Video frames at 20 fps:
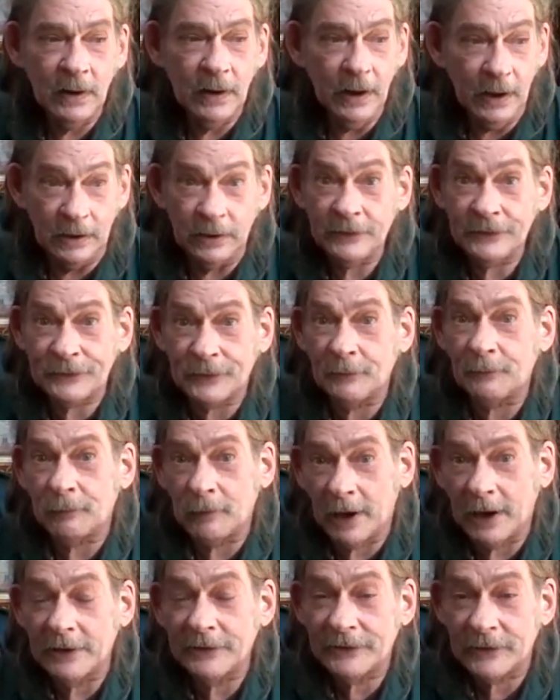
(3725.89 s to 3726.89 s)
And it's the
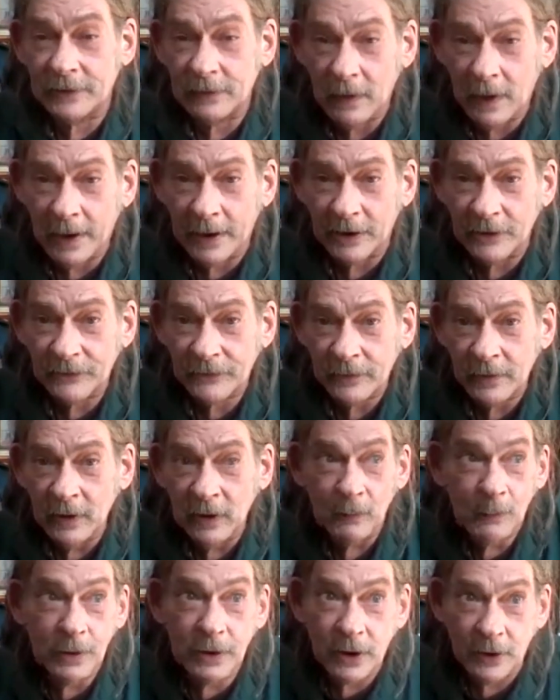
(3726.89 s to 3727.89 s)
flashing lights,
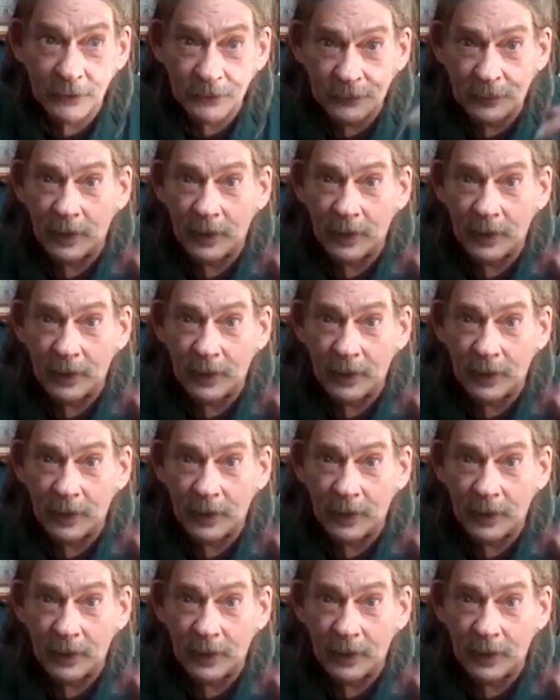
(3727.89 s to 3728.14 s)
because